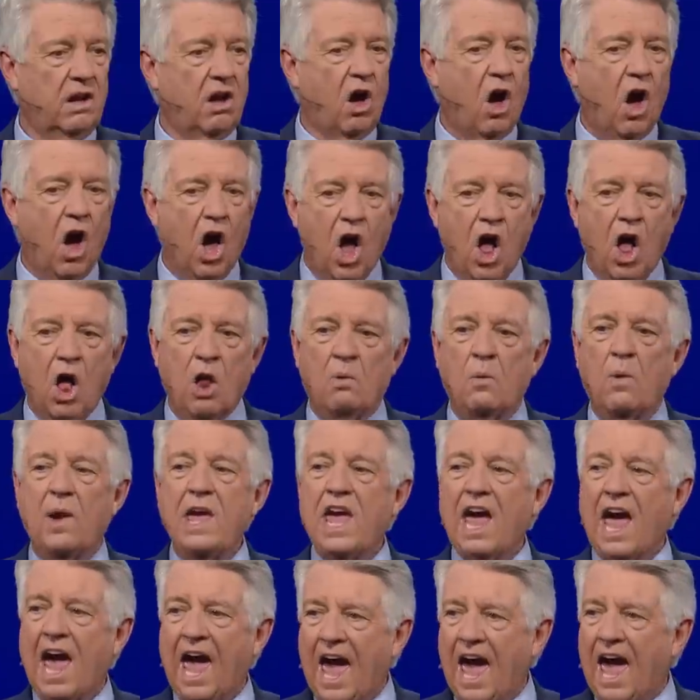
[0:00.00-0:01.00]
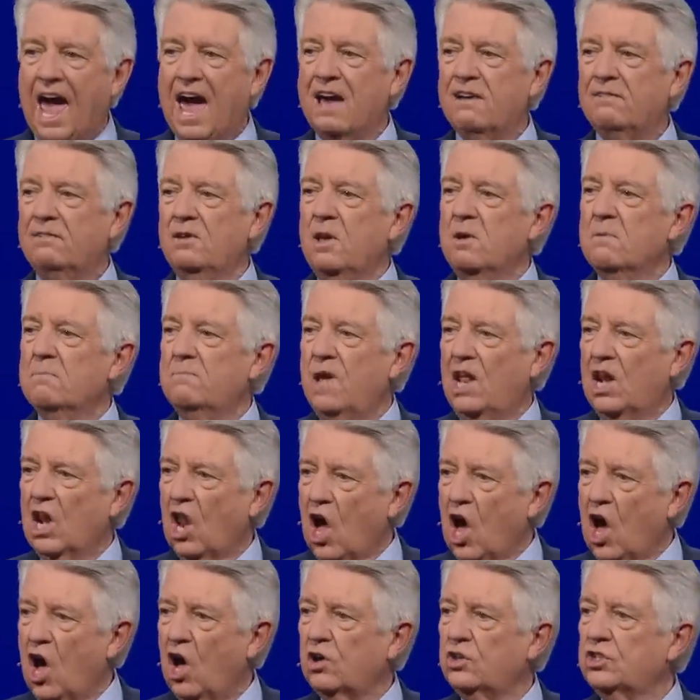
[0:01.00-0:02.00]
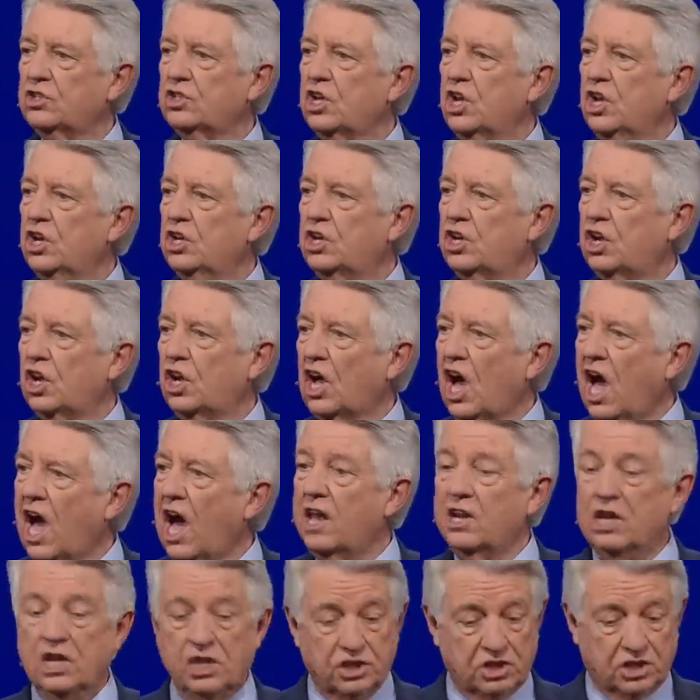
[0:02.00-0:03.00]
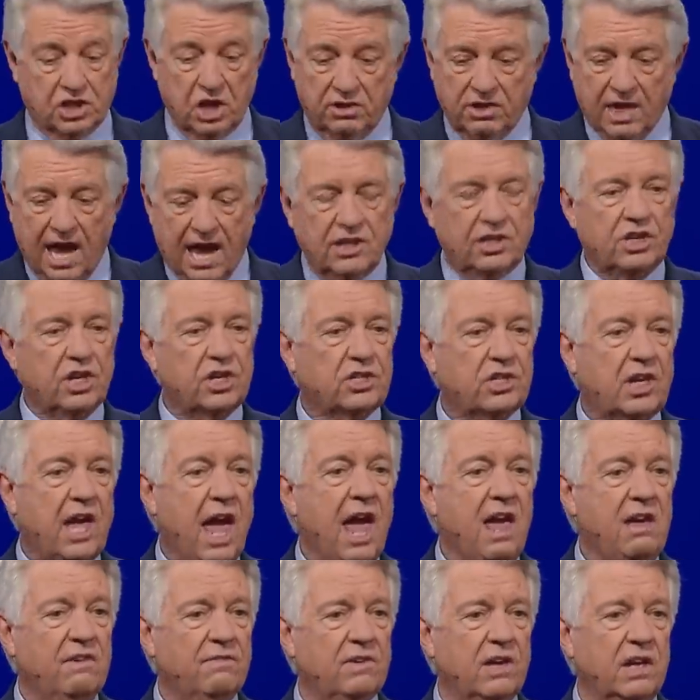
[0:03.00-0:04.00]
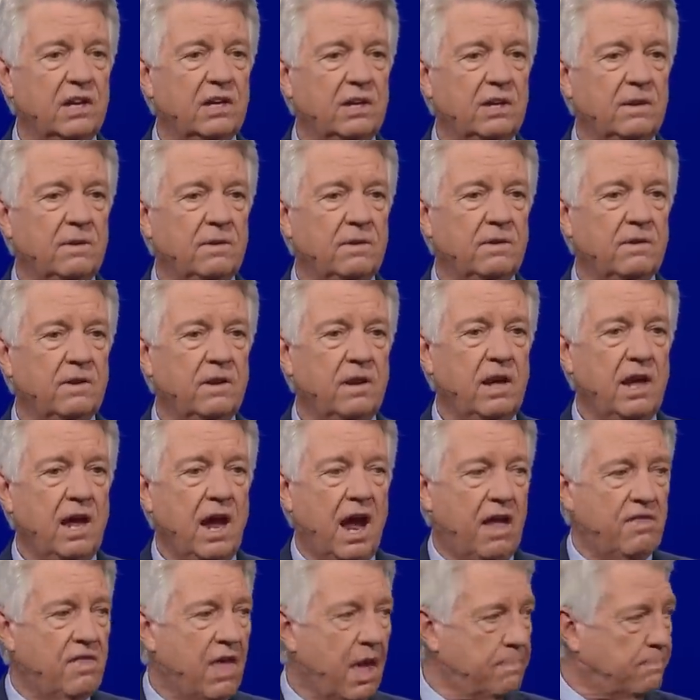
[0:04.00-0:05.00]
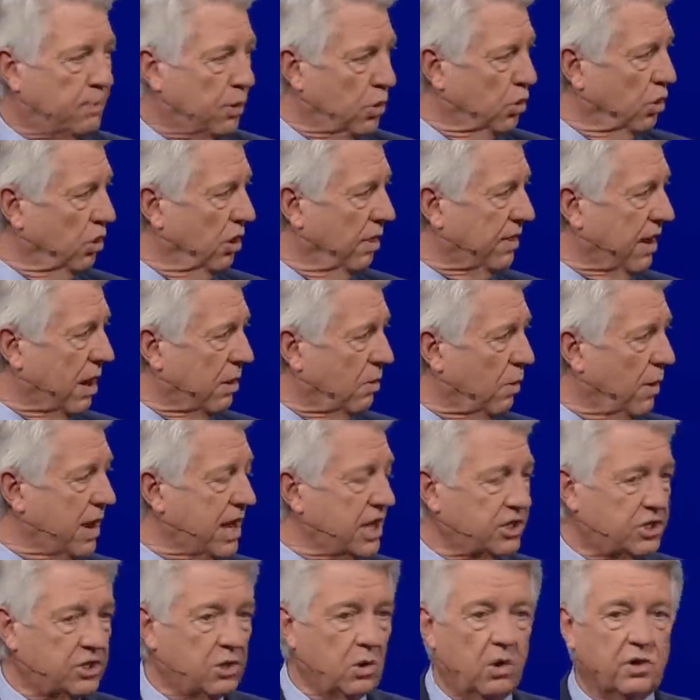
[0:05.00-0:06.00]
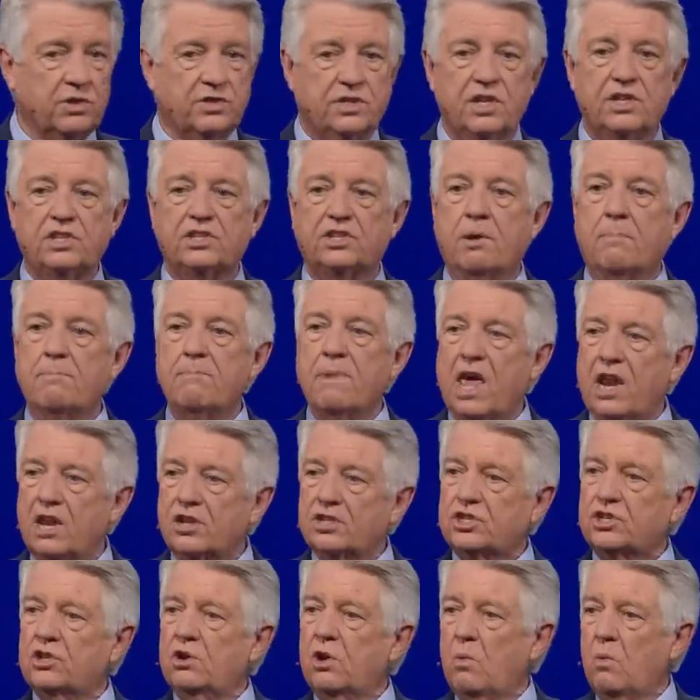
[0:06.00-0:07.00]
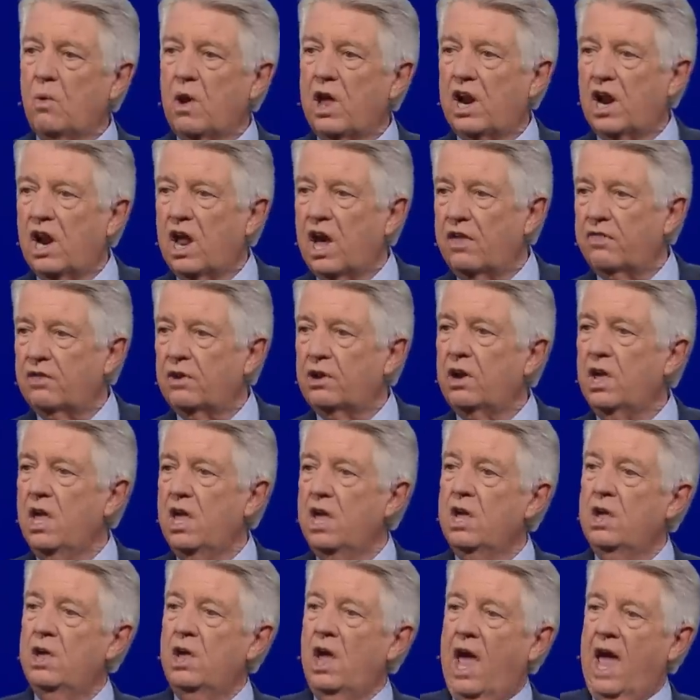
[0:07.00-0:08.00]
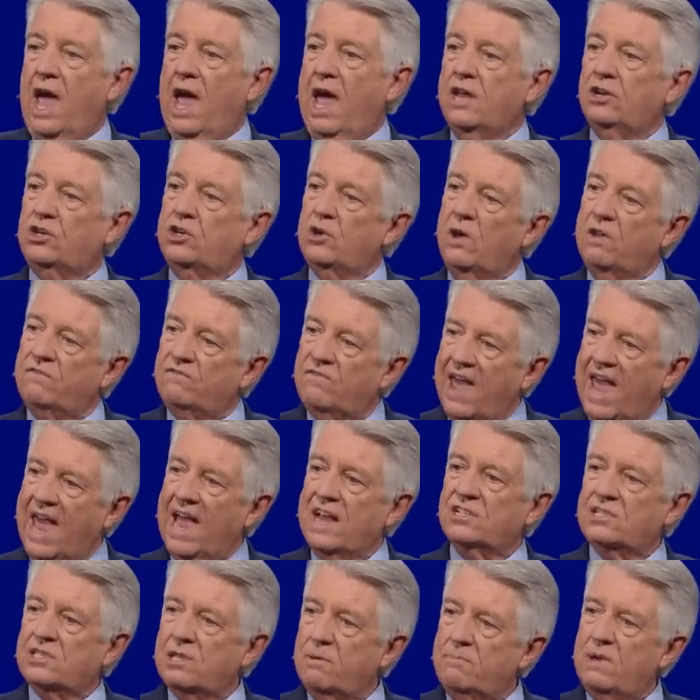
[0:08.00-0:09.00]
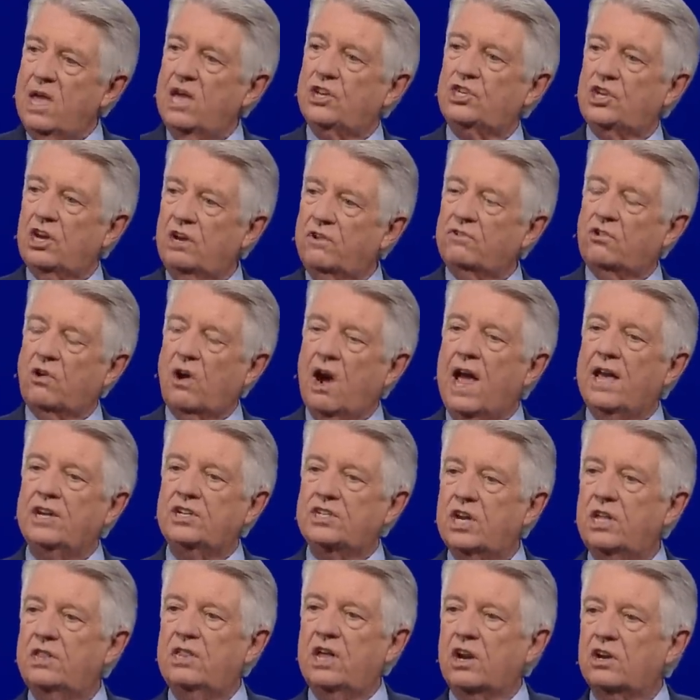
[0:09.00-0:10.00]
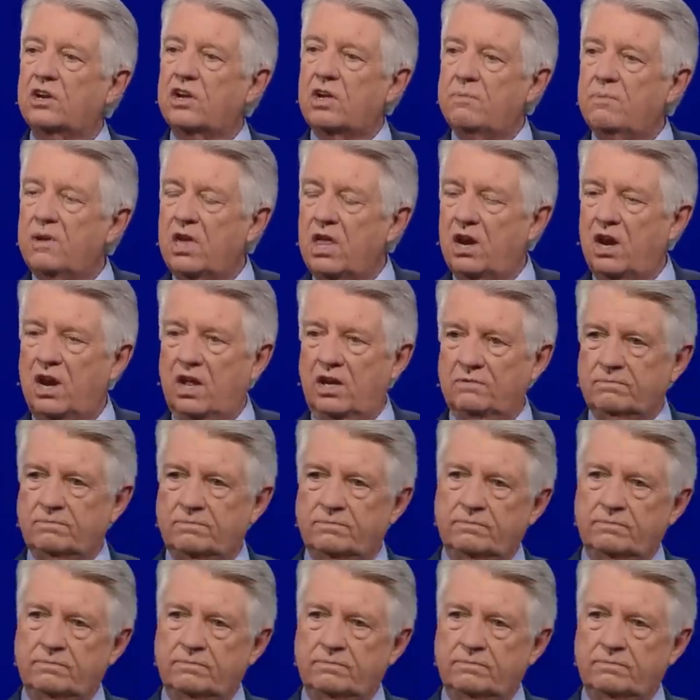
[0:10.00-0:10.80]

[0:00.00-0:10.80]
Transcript: All we have belongs to God. So they just gave it. And they pooled their resources to minister to one another and to advance the mission of Christ in their community.